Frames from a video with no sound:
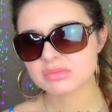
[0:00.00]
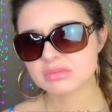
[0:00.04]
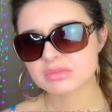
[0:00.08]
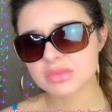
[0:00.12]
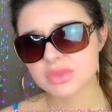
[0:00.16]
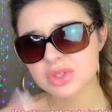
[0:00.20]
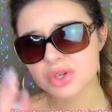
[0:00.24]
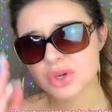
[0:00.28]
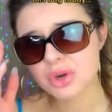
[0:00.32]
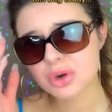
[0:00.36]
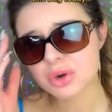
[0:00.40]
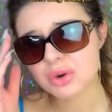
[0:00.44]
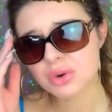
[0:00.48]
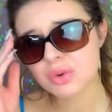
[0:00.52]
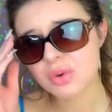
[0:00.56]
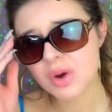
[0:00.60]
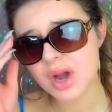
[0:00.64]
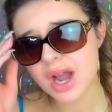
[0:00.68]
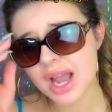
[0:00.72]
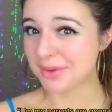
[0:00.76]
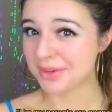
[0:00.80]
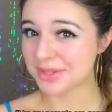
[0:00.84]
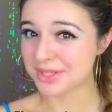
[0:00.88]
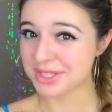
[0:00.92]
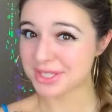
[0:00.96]
No, I-
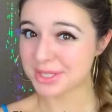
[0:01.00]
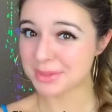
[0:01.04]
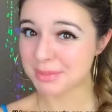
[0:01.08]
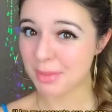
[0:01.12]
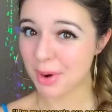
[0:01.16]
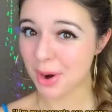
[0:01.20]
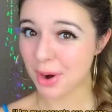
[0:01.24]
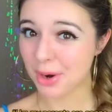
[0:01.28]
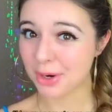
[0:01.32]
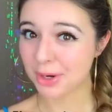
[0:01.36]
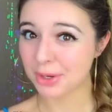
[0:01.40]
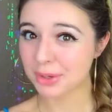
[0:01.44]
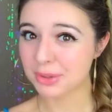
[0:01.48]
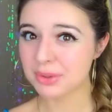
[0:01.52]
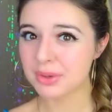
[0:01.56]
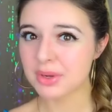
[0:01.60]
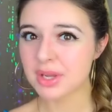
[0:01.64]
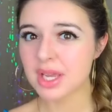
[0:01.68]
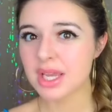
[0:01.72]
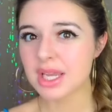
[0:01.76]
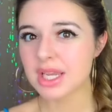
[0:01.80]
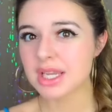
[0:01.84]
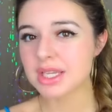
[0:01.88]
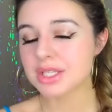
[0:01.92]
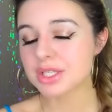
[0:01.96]
Tomorrow?
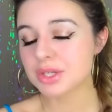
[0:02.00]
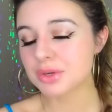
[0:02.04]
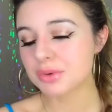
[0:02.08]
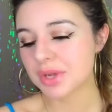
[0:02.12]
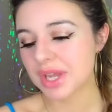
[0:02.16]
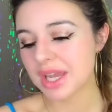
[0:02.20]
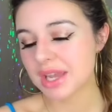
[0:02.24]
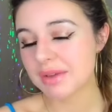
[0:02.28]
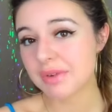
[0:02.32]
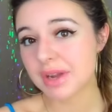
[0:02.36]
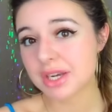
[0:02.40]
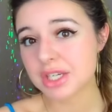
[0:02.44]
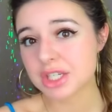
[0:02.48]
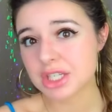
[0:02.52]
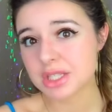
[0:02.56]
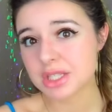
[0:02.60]
Is it okay if I just